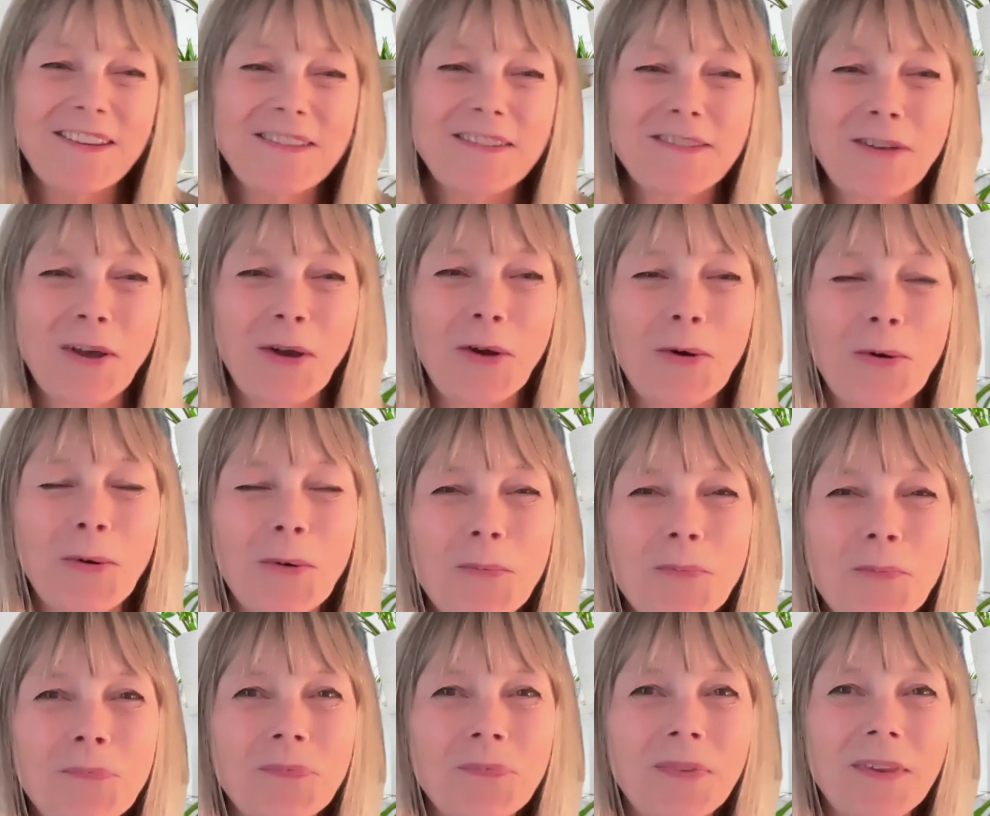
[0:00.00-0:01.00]

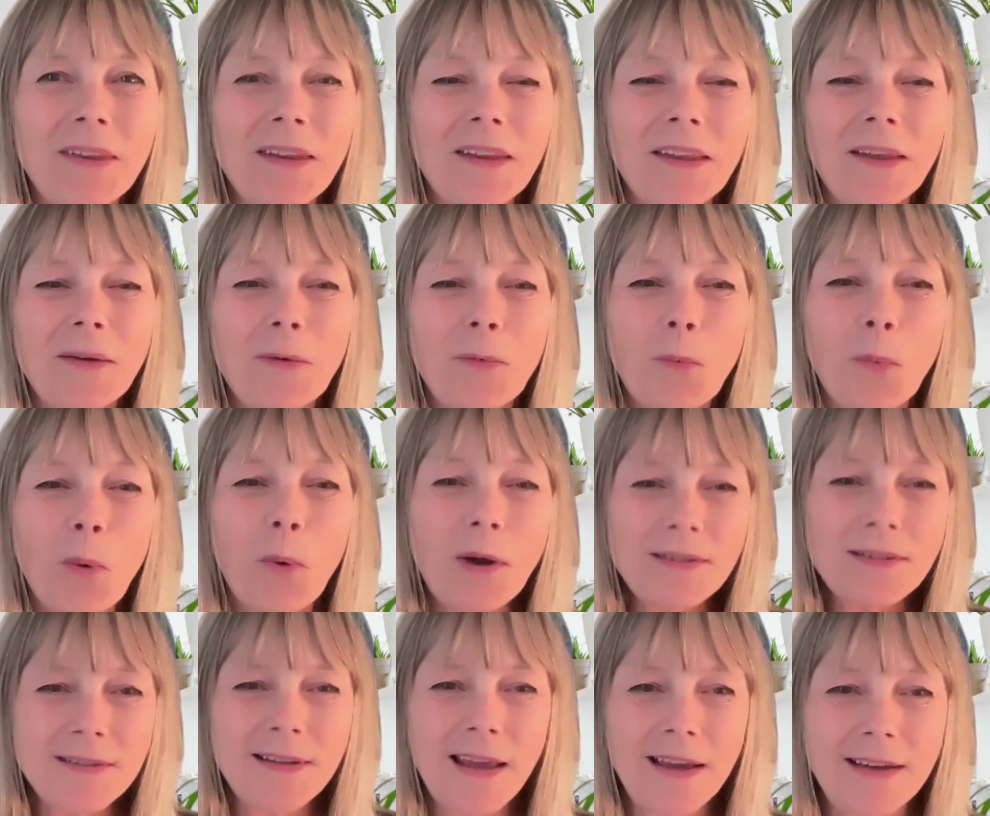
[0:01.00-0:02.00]
So
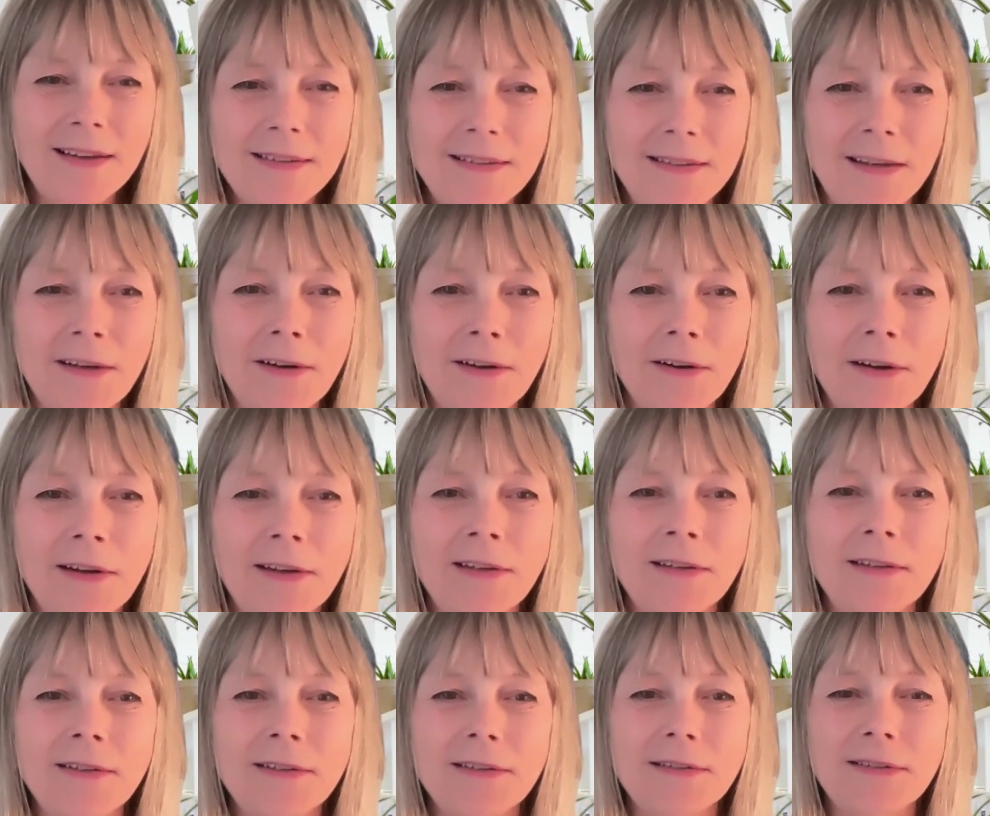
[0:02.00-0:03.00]
what's next here
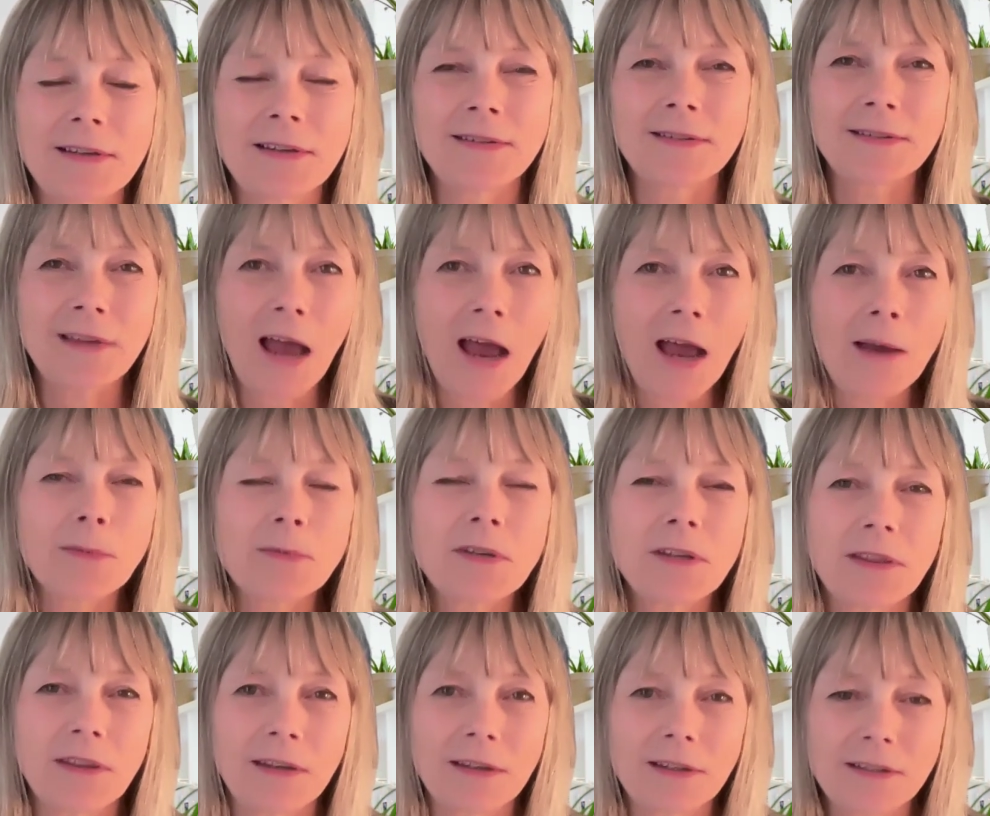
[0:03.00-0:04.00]
is it's time to
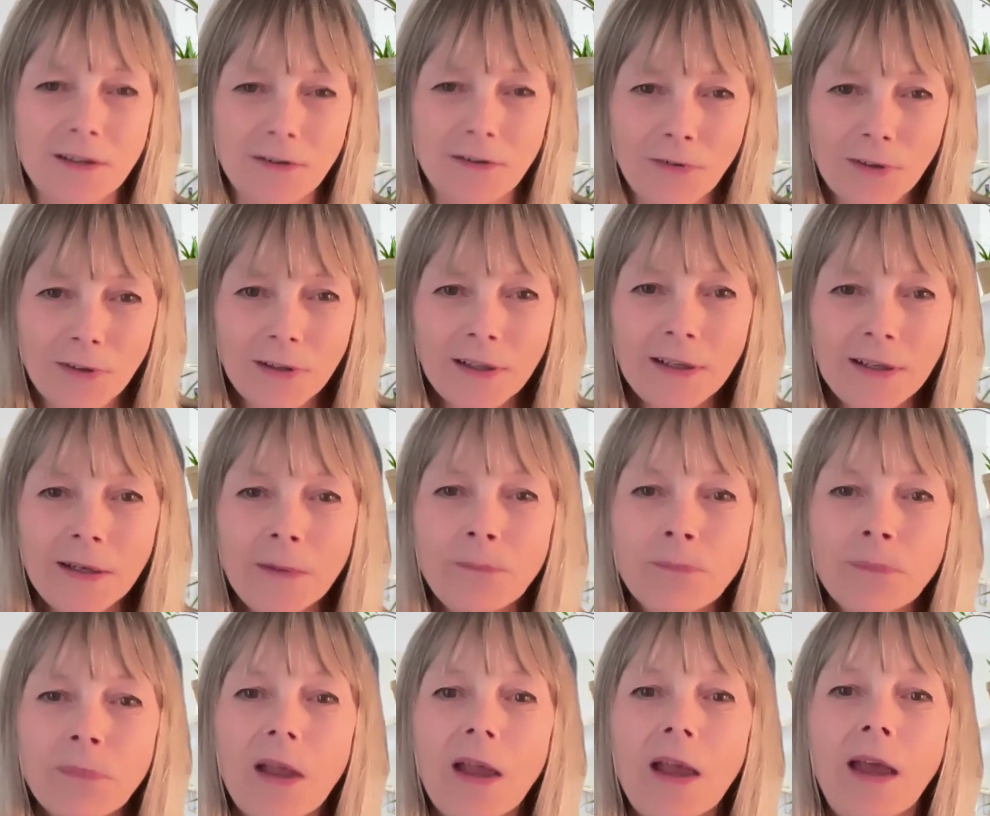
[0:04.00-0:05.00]
think differently,